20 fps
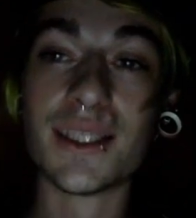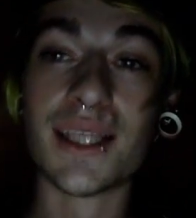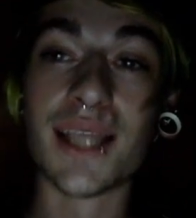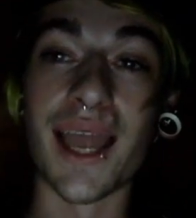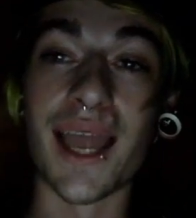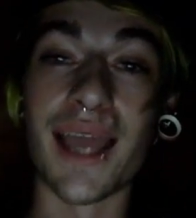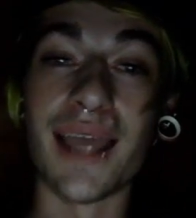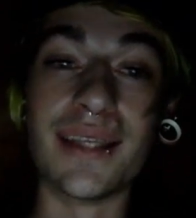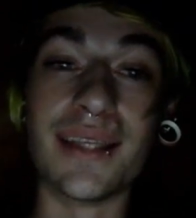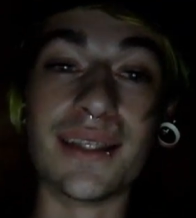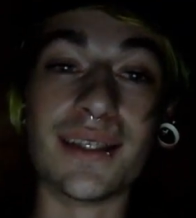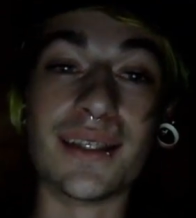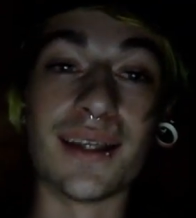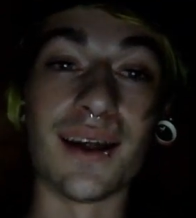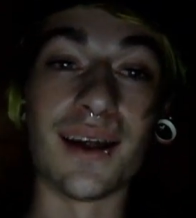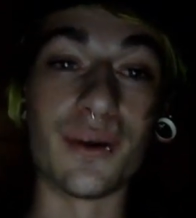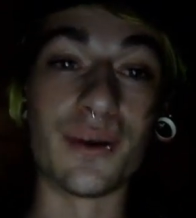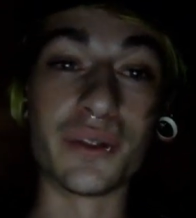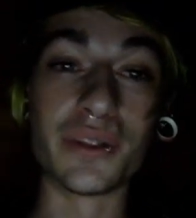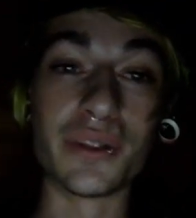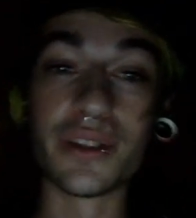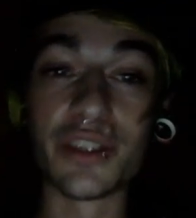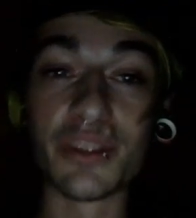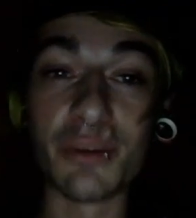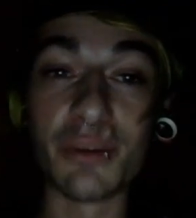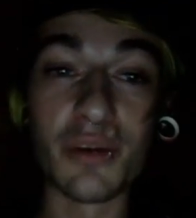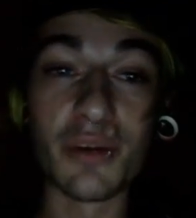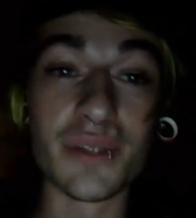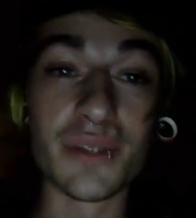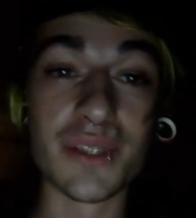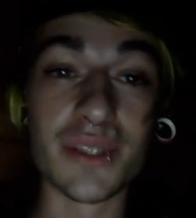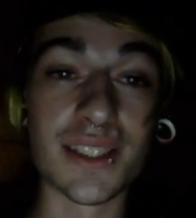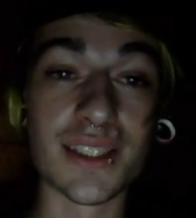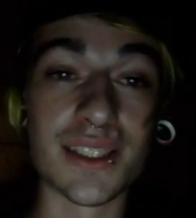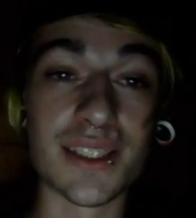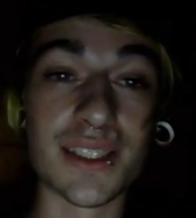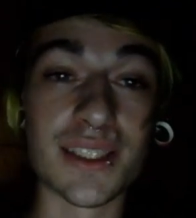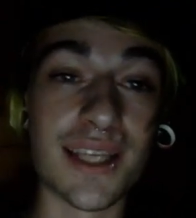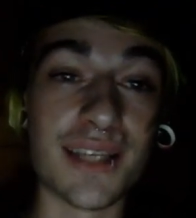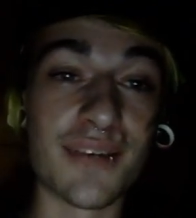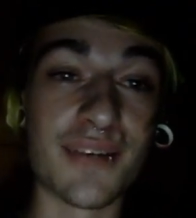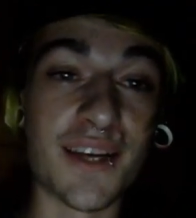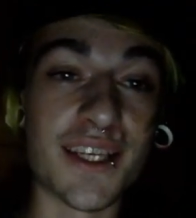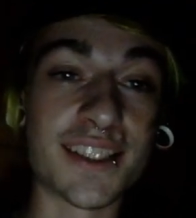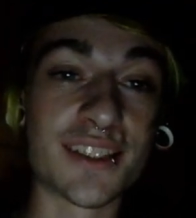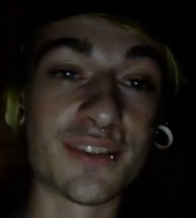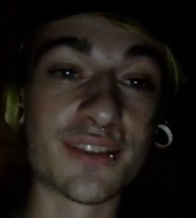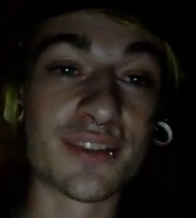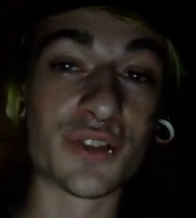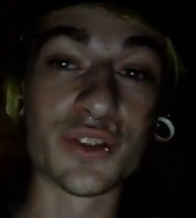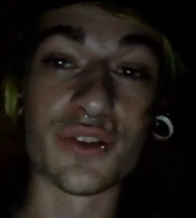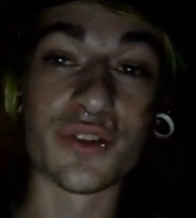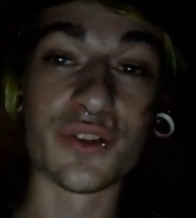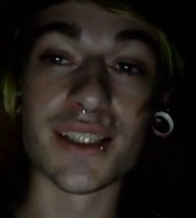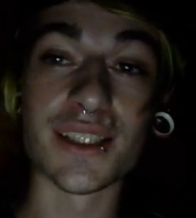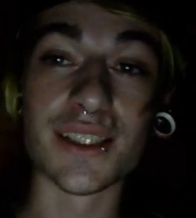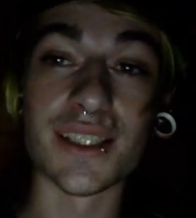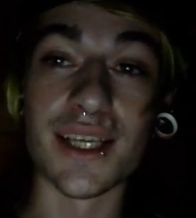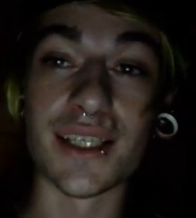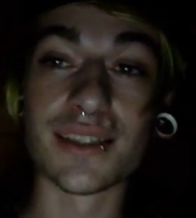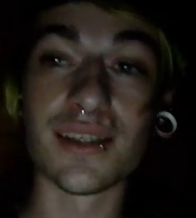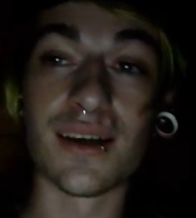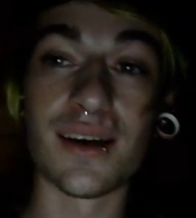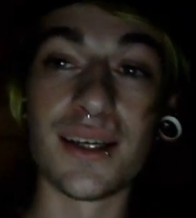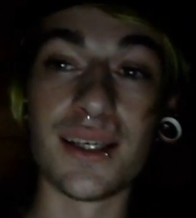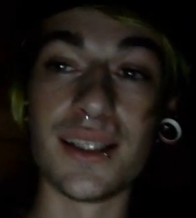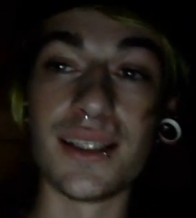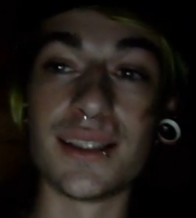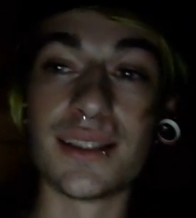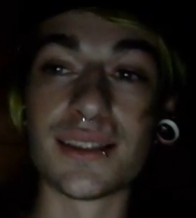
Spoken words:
And I also smoke medicinally anyways for stress and anxiety.